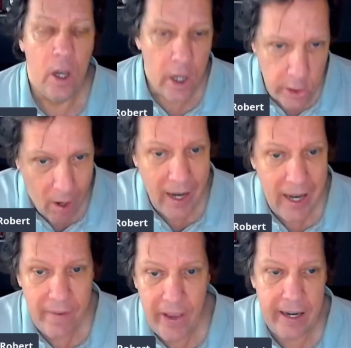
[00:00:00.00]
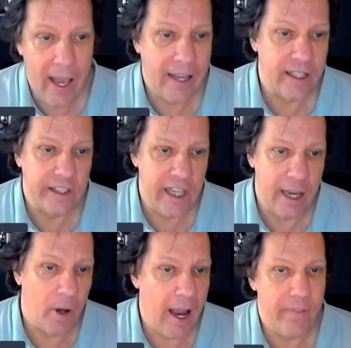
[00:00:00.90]
So I have a, as an
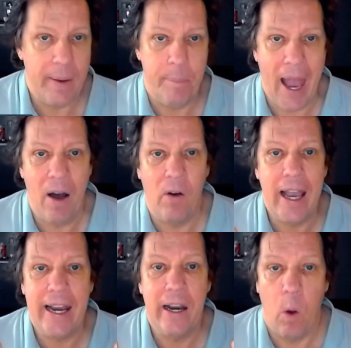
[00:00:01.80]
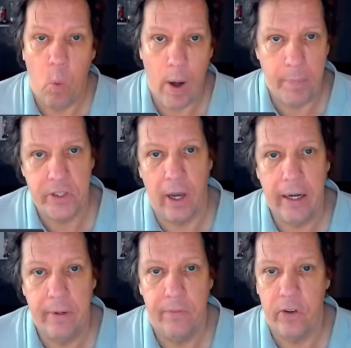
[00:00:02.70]
example, I have a ballet
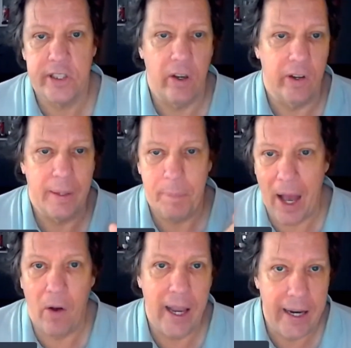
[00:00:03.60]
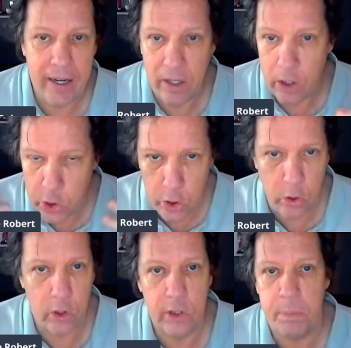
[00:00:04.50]
website for selling ballet
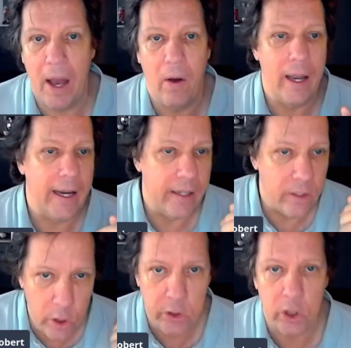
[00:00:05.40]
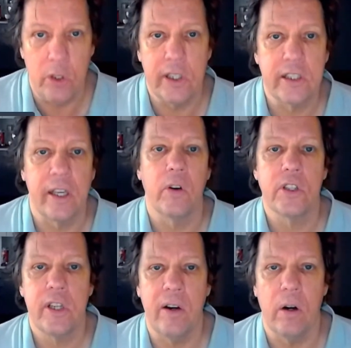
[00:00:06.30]
shoes, ballet tutus, et cetera, et
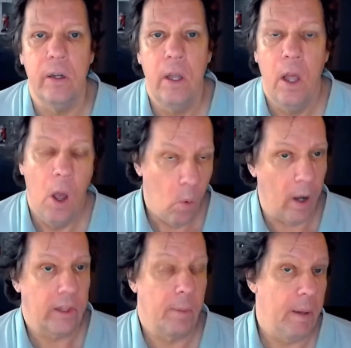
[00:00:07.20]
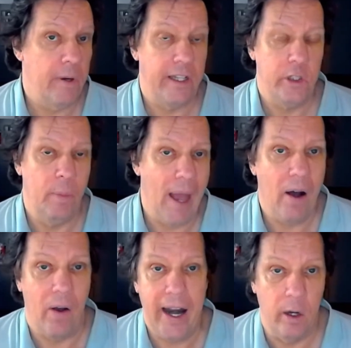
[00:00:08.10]
cetera. What the people that do
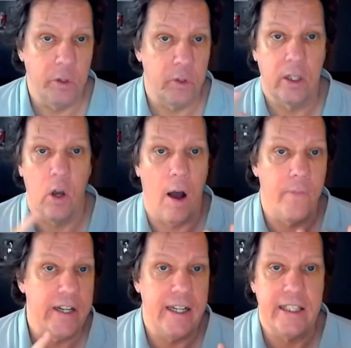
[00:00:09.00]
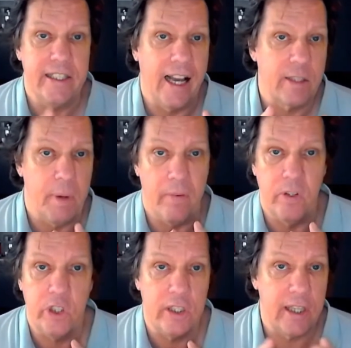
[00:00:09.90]
ballet don't drink coffee, tea, snacks,
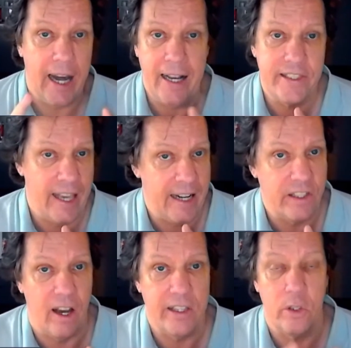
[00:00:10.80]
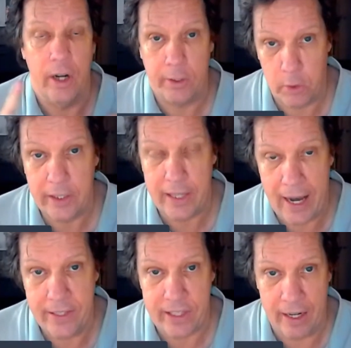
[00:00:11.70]
beverages, hand sanitizer, not drink the
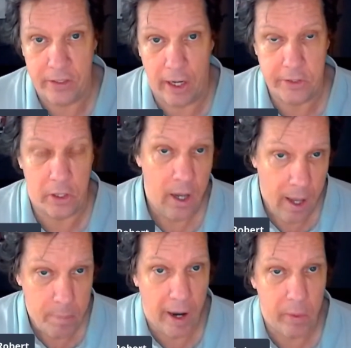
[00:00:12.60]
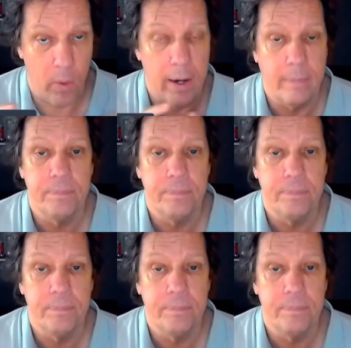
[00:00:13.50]
hand sanitizer, by the way.